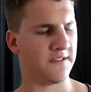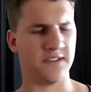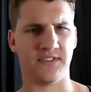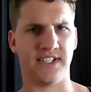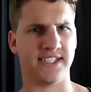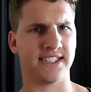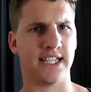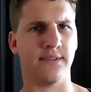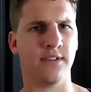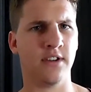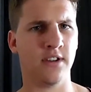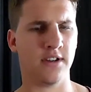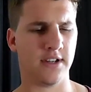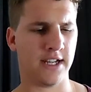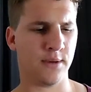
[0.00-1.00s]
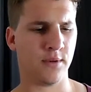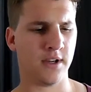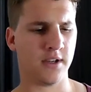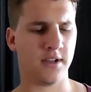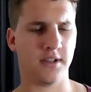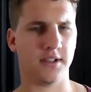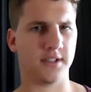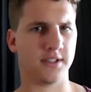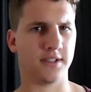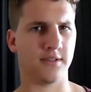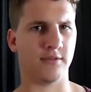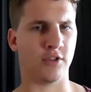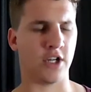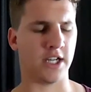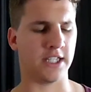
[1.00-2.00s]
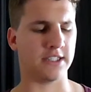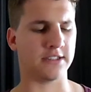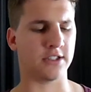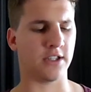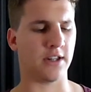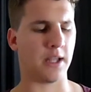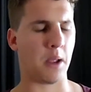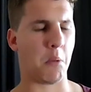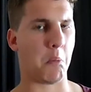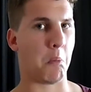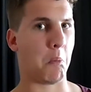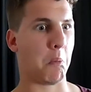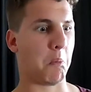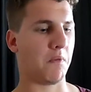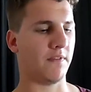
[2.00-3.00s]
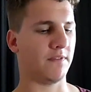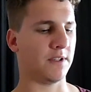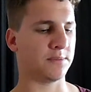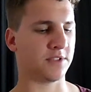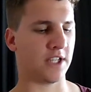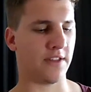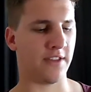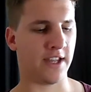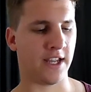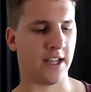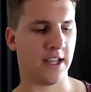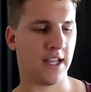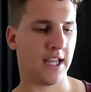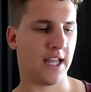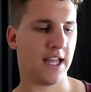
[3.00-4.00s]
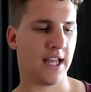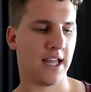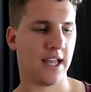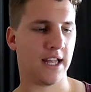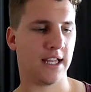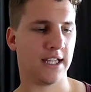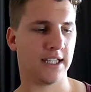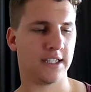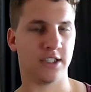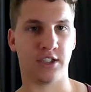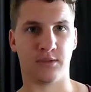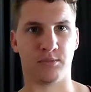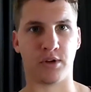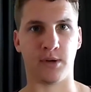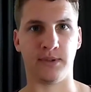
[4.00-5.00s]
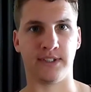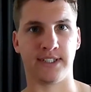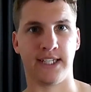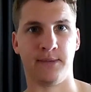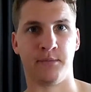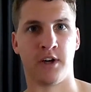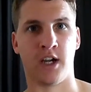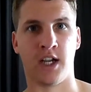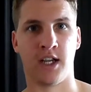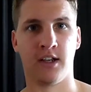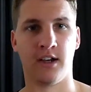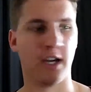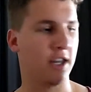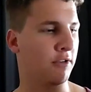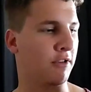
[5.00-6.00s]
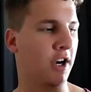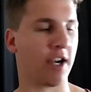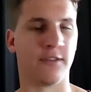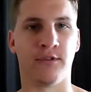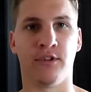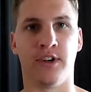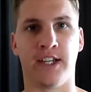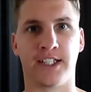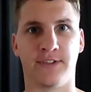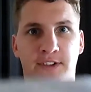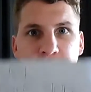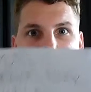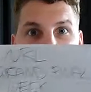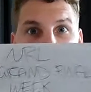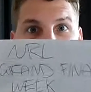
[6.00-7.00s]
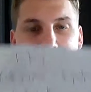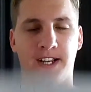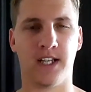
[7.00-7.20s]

they won. Writing's on the flip side there. You'll probably see my other writing for next video.